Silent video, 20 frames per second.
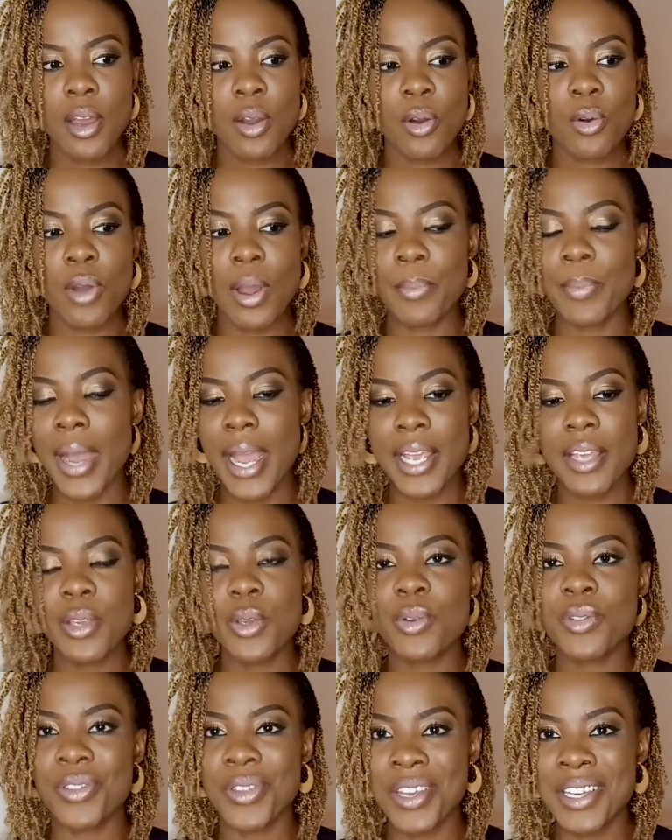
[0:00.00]
Oh, I'm buying
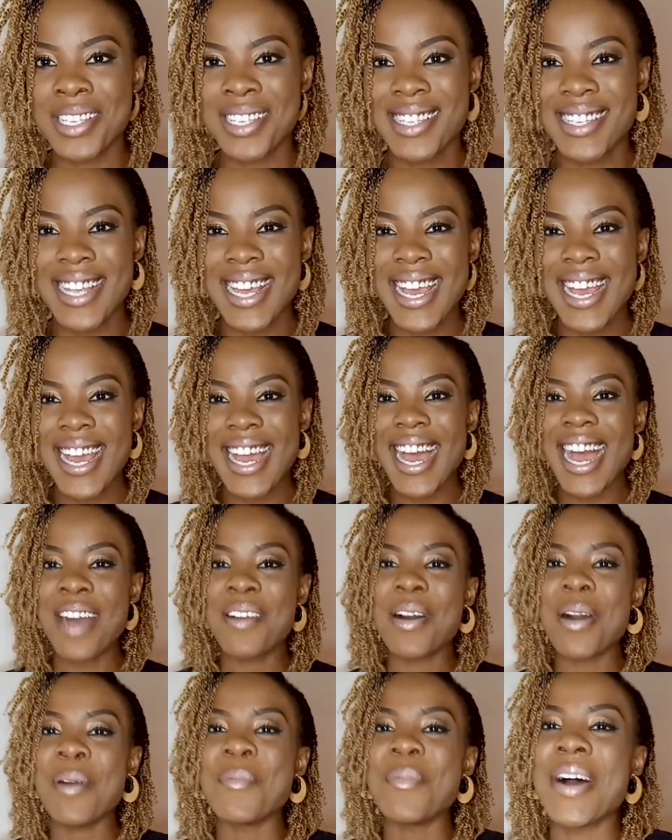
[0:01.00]
you this.
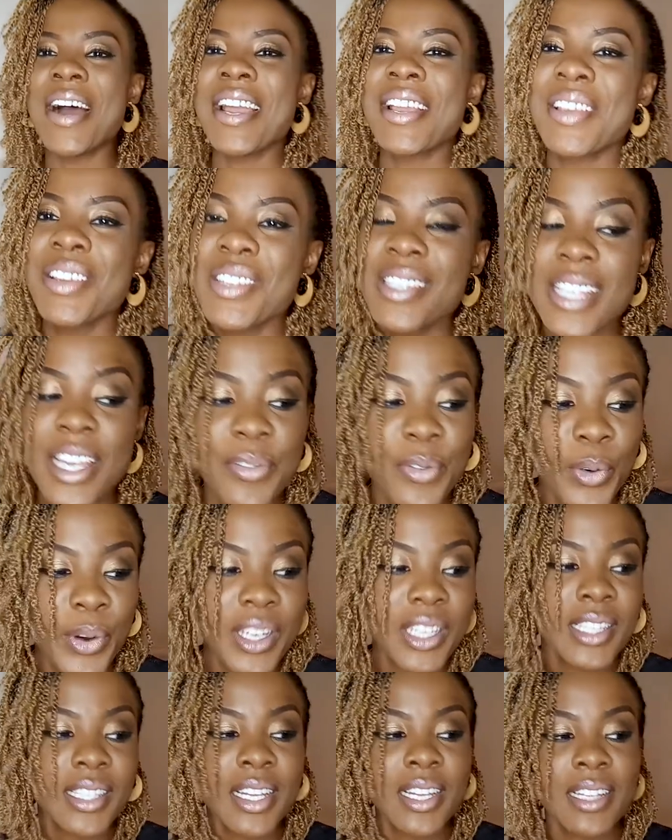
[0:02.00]
I'm buying you, say for
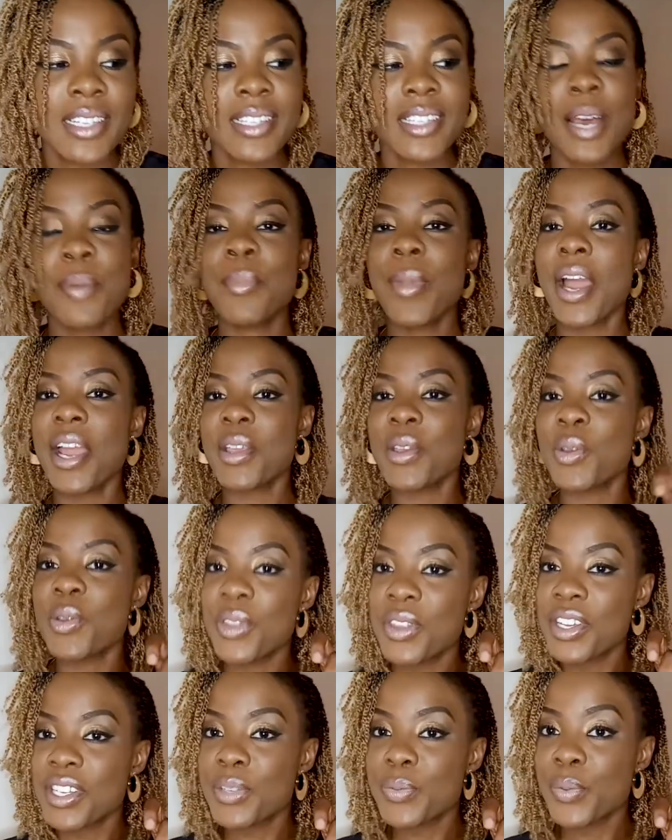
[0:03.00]
instance, I'm buying you
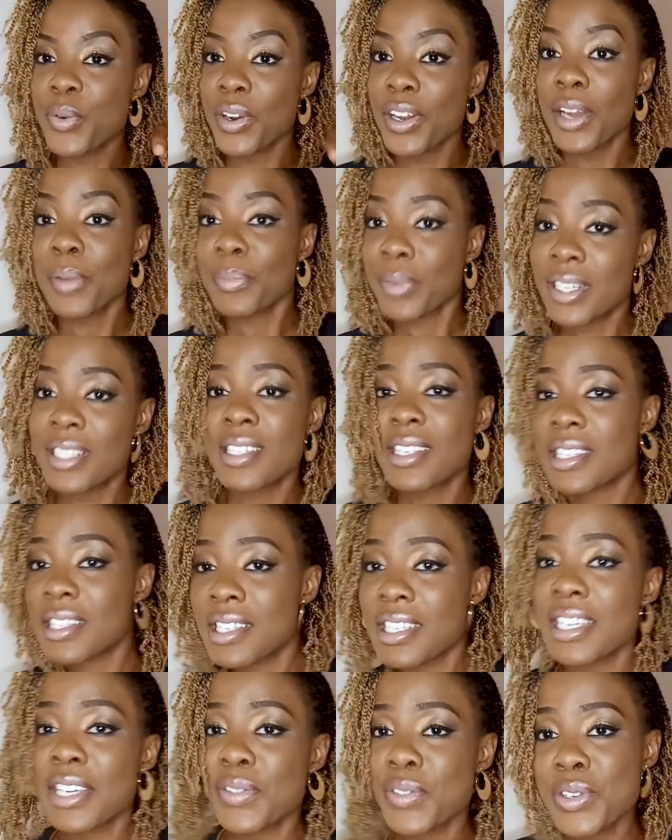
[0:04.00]
this product, Blessyn,
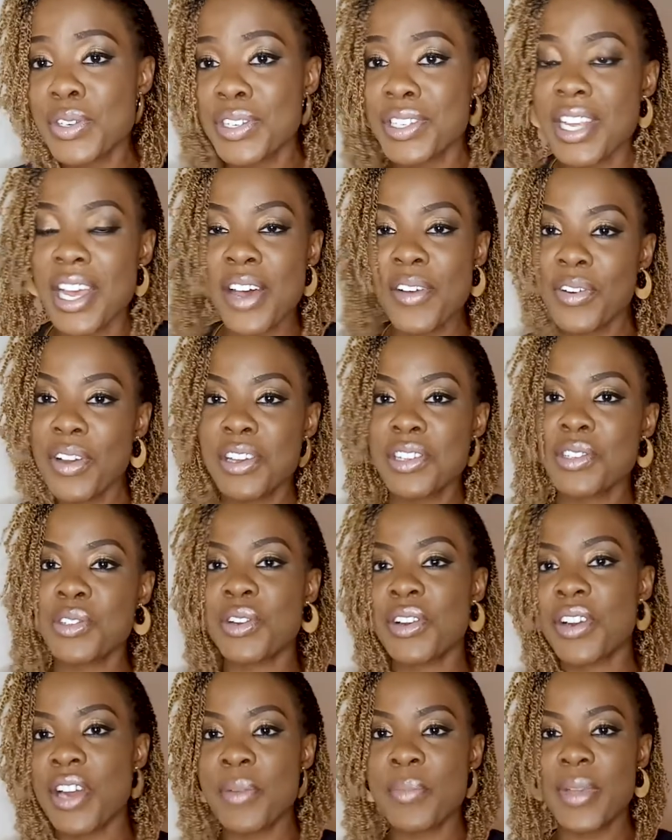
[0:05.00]
to gift yourself because
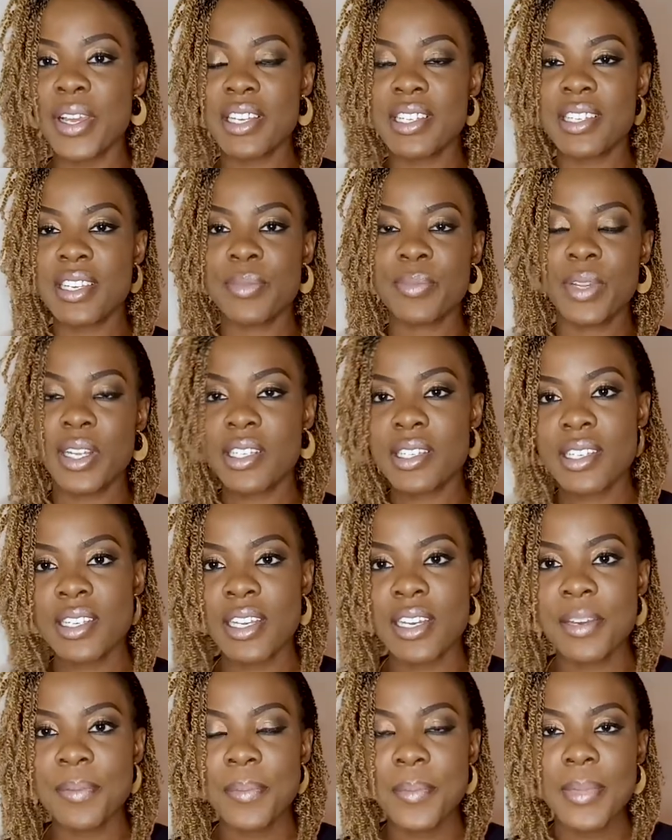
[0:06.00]
you're amazing,
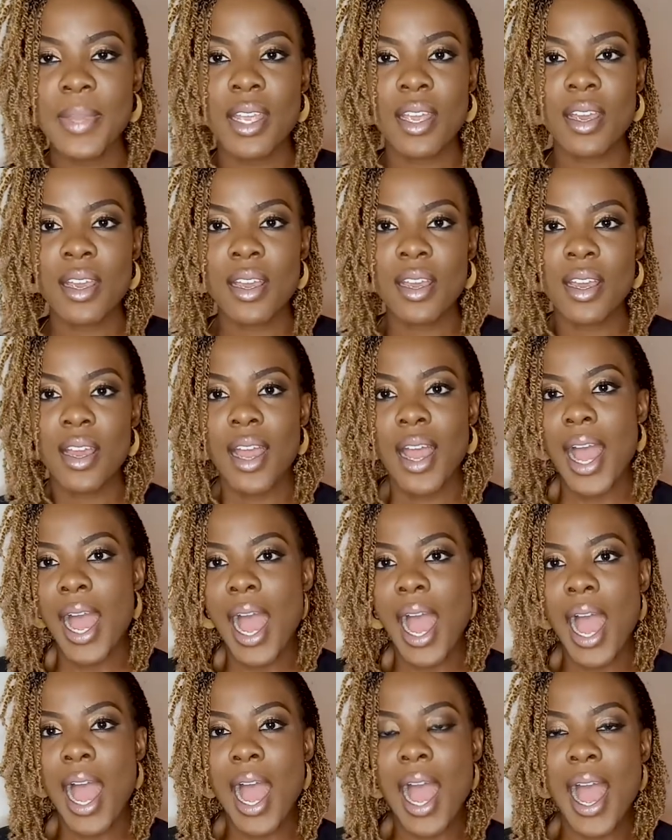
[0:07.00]
Blessyn.
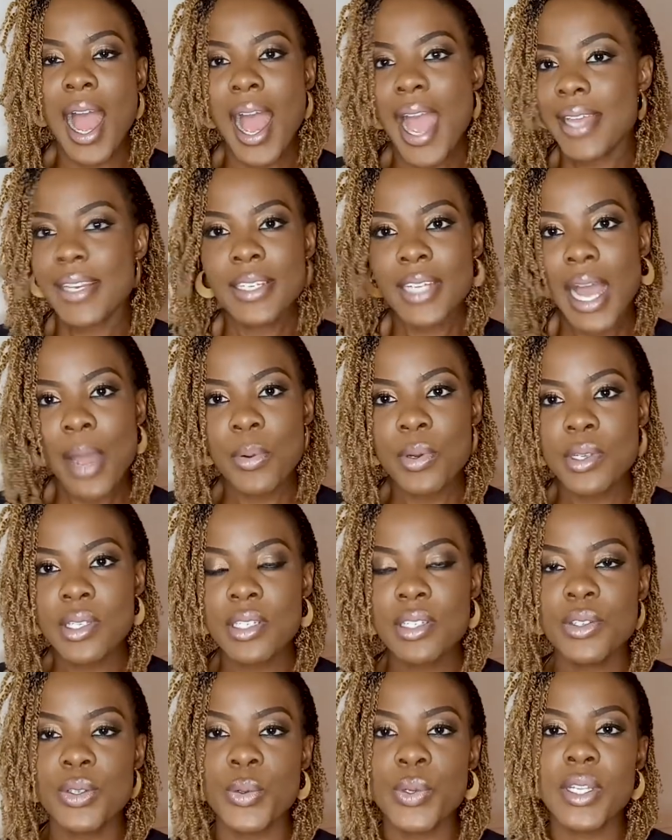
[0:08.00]
I
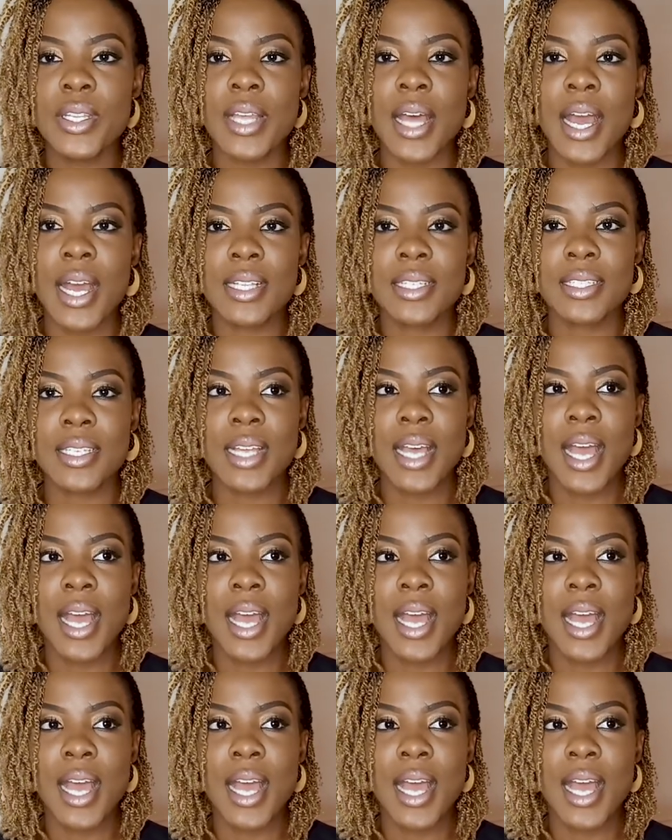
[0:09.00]
wasn't doing that.